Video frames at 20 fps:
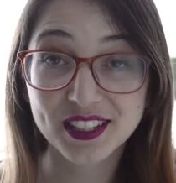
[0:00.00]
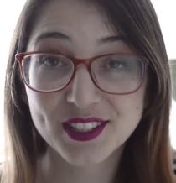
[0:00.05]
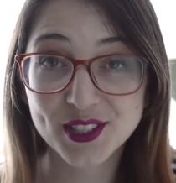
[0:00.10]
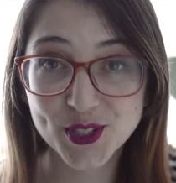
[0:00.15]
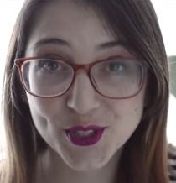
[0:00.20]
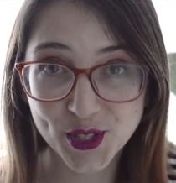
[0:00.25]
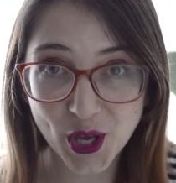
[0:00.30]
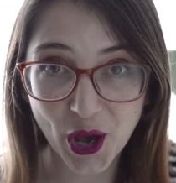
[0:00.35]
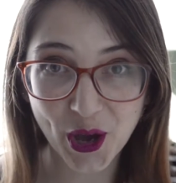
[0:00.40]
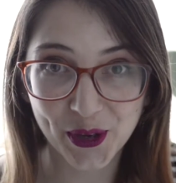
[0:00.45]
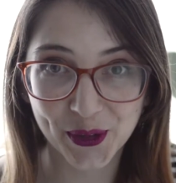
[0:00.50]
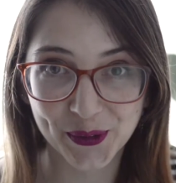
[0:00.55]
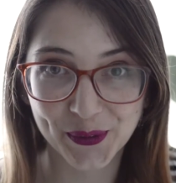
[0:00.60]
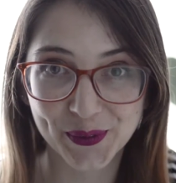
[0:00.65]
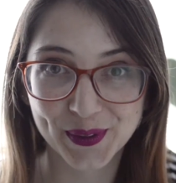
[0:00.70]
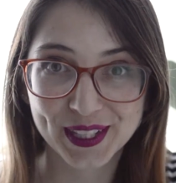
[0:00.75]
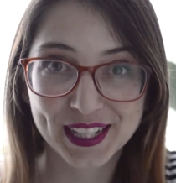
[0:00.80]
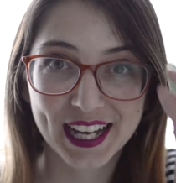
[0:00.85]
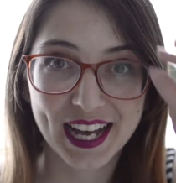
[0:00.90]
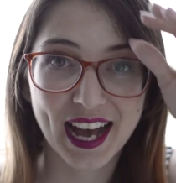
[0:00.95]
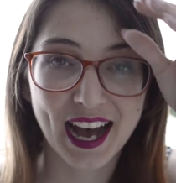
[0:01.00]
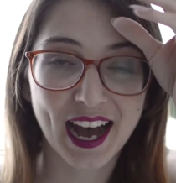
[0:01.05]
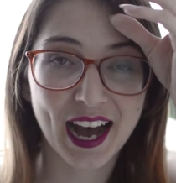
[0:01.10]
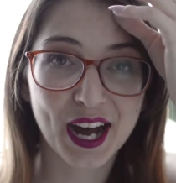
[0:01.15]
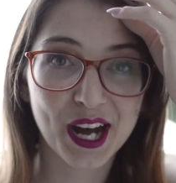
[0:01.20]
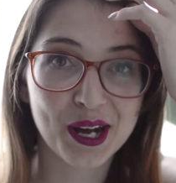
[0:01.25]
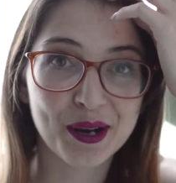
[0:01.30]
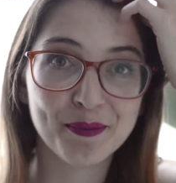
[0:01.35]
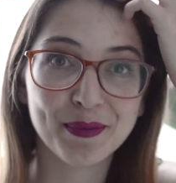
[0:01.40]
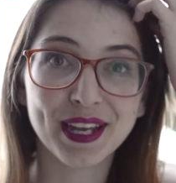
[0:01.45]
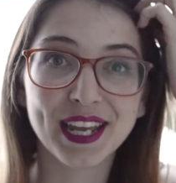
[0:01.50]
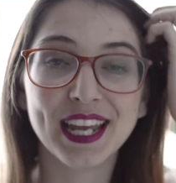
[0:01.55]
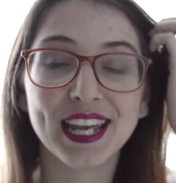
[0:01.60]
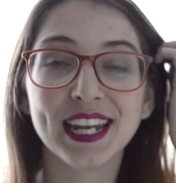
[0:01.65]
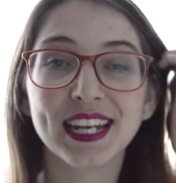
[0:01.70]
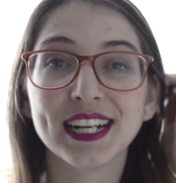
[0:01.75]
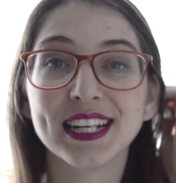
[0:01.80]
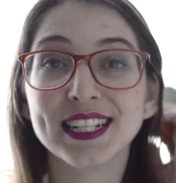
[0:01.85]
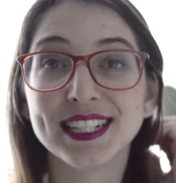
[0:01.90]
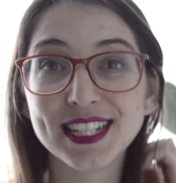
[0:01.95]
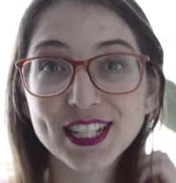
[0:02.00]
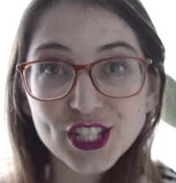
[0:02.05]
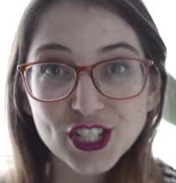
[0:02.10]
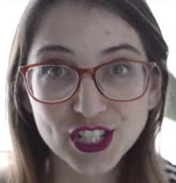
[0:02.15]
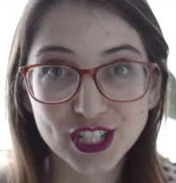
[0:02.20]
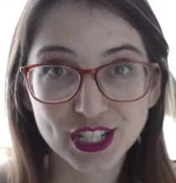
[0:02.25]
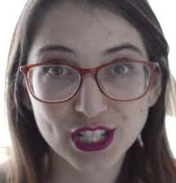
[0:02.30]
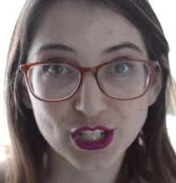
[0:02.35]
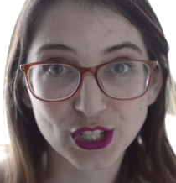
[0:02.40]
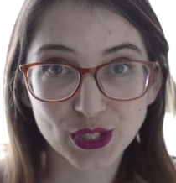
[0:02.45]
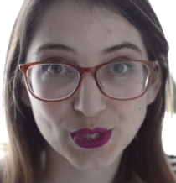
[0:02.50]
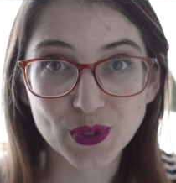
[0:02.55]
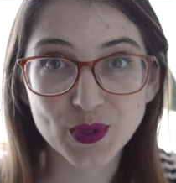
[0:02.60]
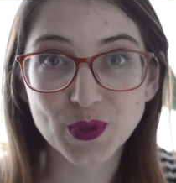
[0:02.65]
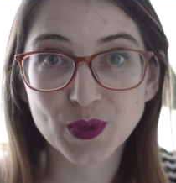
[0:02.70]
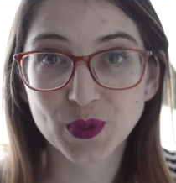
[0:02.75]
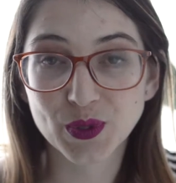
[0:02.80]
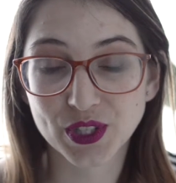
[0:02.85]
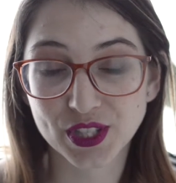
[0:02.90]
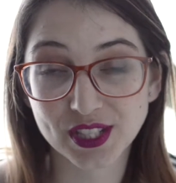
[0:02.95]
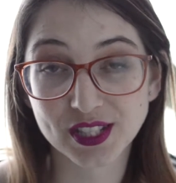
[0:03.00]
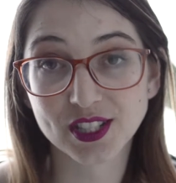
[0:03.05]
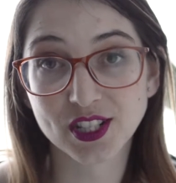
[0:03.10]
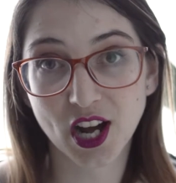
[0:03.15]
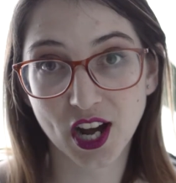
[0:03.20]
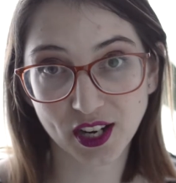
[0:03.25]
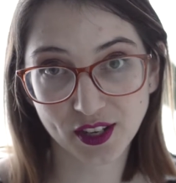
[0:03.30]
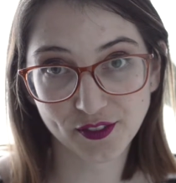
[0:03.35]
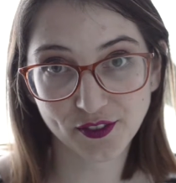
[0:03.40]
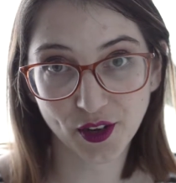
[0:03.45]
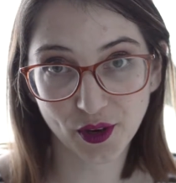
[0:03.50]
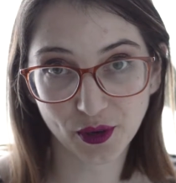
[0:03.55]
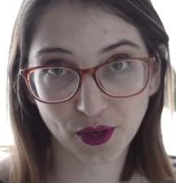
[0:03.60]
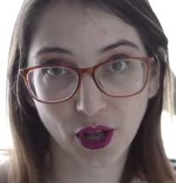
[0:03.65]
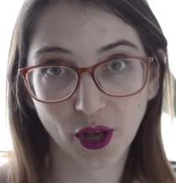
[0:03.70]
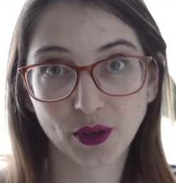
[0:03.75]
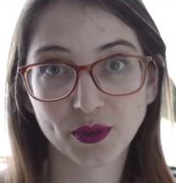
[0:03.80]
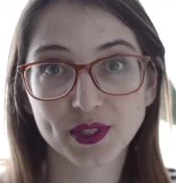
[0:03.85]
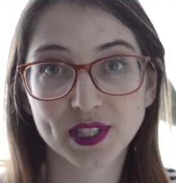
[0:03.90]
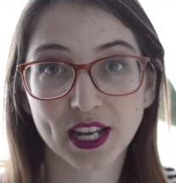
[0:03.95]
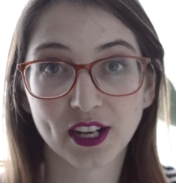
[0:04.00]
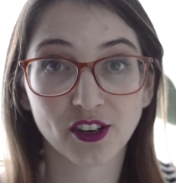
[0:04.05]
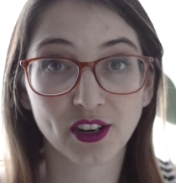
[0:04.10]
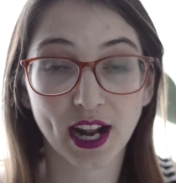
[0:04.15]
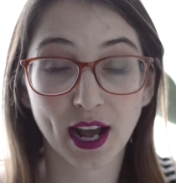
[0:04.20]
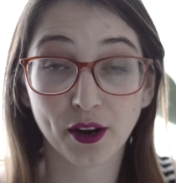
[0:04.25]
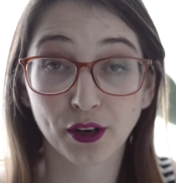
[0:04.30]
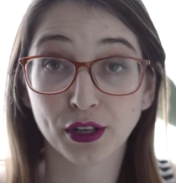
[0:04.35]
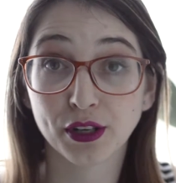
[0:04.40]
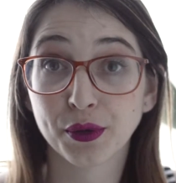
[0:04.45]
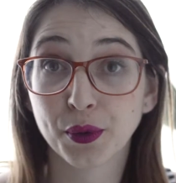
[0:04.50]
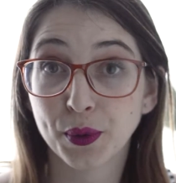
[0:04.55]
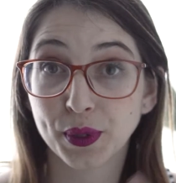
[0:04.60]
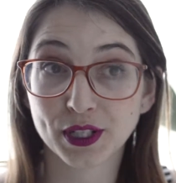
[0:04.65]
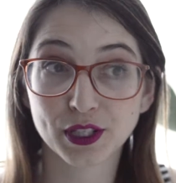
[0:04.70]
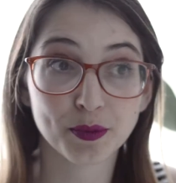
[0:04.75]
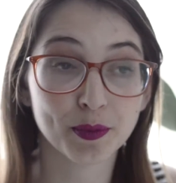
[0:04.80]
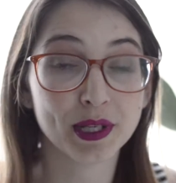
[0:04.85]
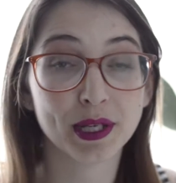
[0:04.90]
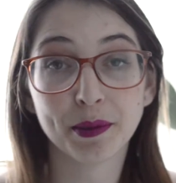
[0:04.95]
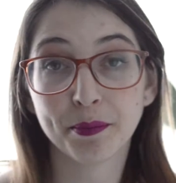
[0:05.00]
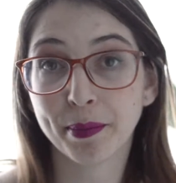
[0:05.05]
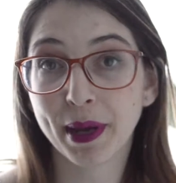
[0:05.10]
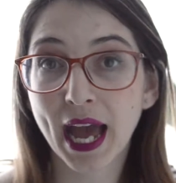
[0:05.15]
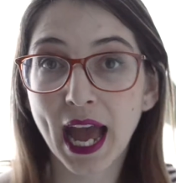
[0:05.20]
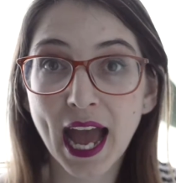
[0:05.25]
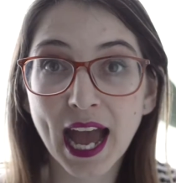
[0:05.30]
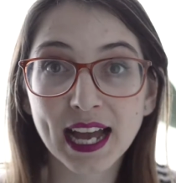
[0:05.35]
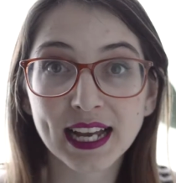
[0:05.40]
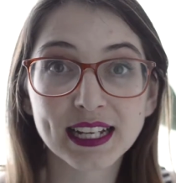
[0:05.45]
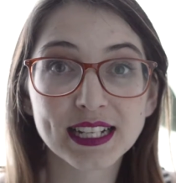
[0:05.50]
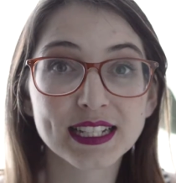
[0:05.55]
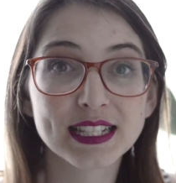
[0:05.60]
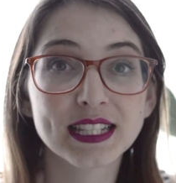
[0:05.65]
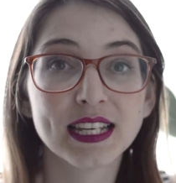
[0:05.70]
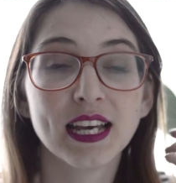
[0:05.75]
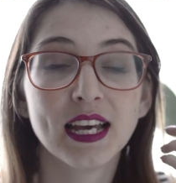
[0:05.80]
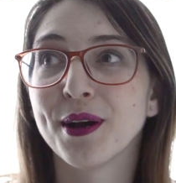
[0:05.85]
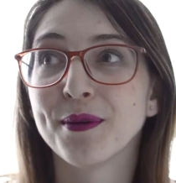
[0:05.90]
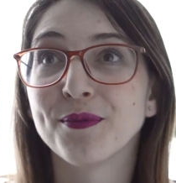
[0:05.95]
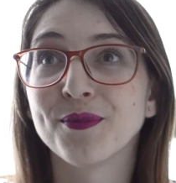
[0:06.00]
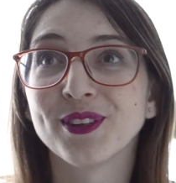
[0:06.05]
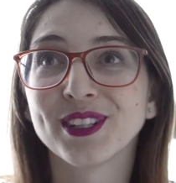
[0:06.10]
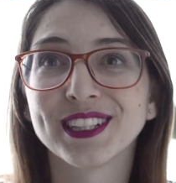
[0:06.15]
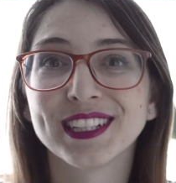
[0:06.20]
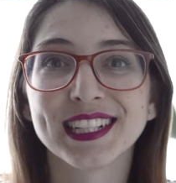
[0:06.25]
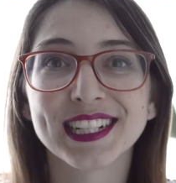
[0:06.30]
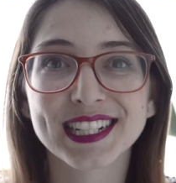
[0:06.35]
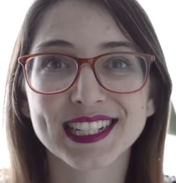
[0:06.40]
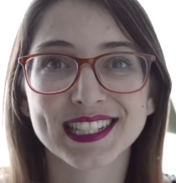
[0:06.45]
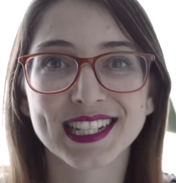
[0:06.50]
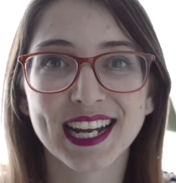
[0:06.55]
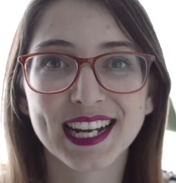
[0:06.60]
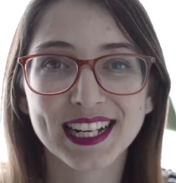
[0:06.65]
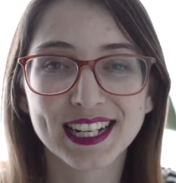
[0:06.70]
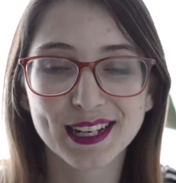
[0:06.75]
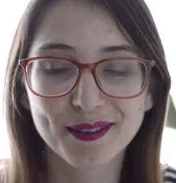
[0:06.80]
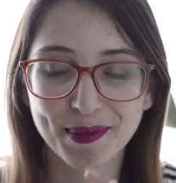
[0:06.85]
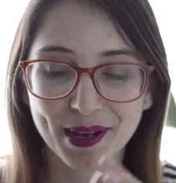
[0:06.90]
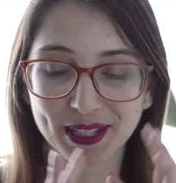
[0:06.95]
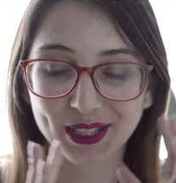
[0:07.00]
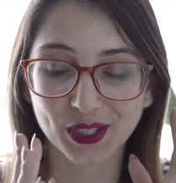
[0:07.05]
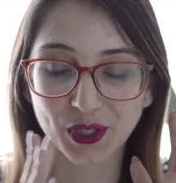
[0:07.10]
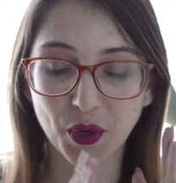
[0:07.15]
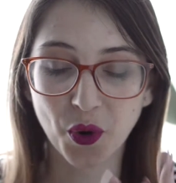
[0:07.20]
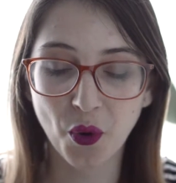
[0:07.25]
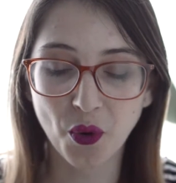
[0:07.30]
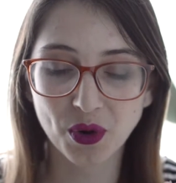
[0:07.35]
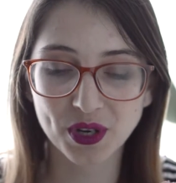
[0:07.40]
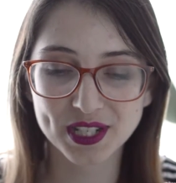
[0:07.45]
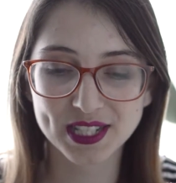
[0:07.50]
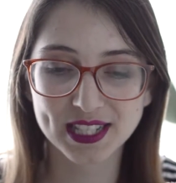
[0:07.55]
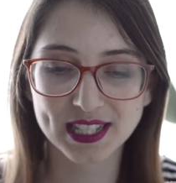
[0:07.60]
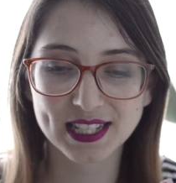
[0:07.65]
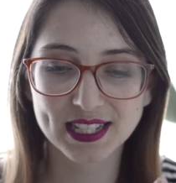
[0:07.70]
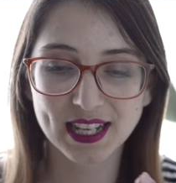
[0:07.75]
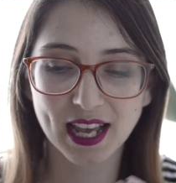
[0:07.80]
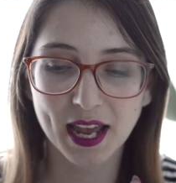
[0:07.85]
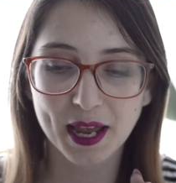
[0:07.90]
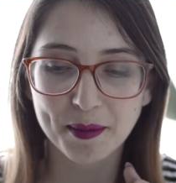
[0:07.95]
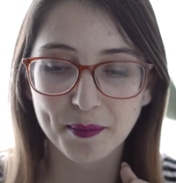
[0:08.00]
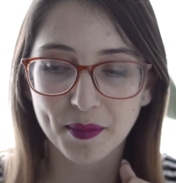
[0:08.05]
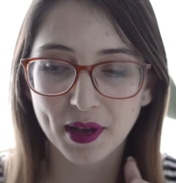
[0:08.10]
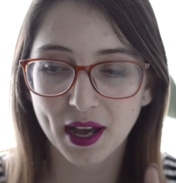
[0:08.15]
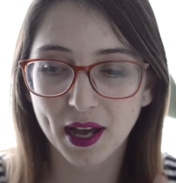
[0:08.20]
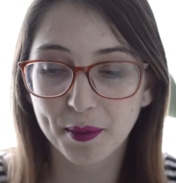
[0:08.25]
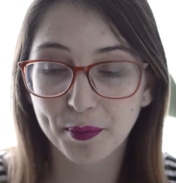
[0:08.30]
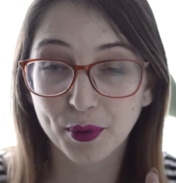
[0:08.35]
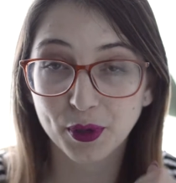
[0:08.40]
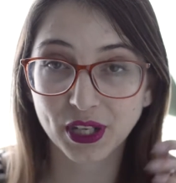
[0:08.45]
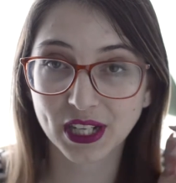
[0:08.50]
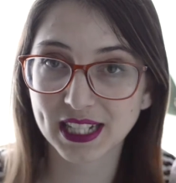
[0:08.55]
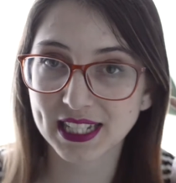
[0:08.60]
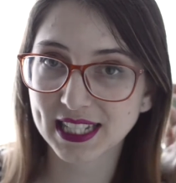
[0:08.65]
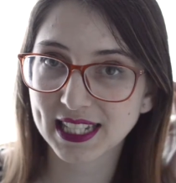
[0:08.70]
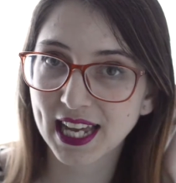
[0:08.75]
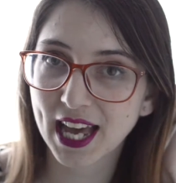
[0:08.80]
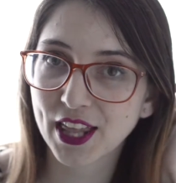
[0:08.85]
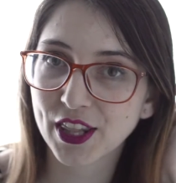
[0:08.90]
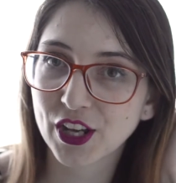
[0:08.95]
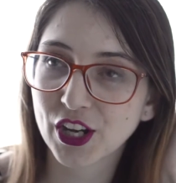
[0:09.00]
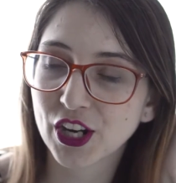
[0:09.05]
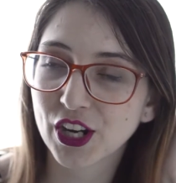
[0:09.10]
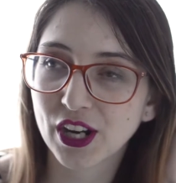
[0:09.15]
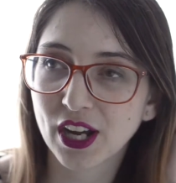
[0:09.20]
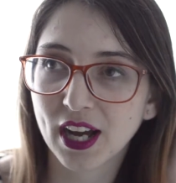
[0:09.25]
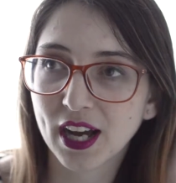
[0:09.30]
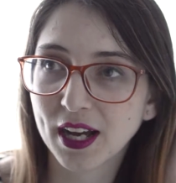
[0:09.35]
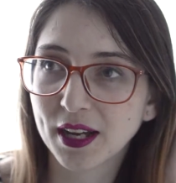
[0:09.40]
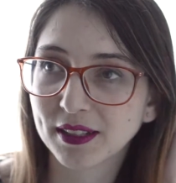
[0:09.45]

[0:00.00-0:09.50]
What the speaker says: So, in addition to the stock photos that are now going to be in packs, I'm really excited about the courses I'm putting together,